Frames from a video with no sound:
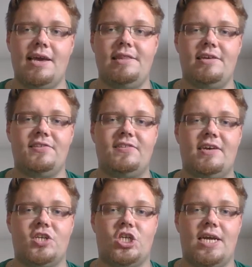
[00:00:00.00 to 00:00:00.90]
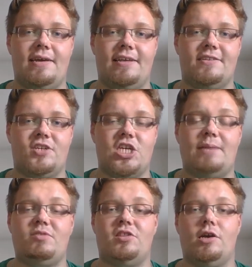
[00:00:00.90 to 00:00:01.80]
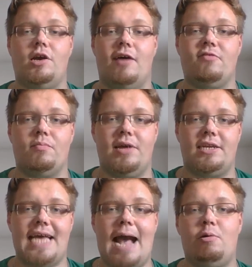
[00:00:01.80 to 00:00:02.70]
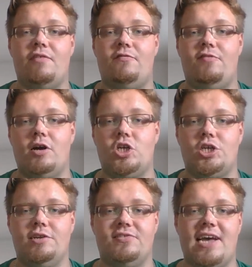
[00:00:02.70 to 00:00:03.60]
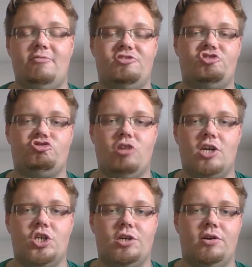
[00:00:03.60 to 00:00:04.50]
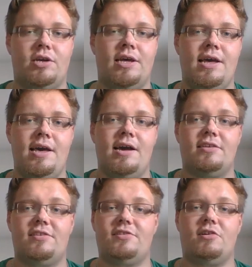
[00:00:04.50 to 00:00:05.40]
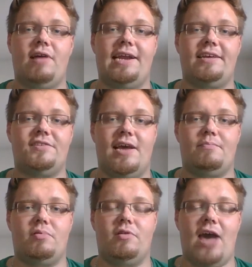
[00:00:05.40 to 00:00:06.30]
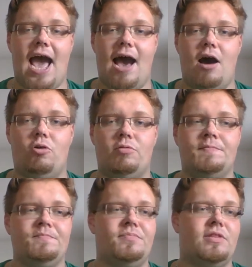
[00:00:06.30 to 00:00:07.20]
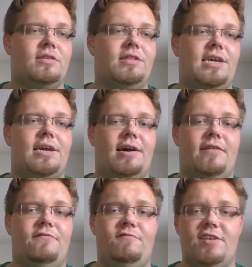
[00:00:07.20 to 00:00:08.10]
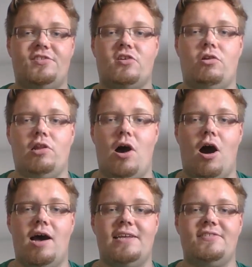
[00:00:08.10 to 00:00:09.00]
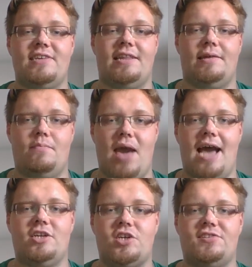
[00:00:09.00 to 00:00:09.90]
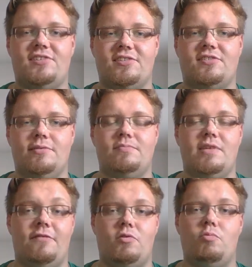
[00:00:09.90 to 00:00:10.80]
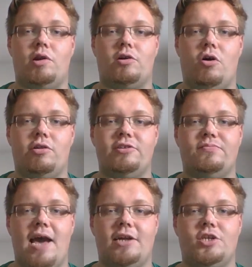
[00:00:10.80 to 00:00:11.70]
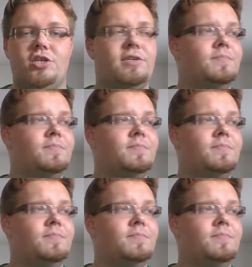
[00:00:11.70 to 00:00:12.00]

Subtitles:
This it shapes the government, how it functions, how it's structured. This is a great example of how the physical laws and the magic system, if you want to call this magic,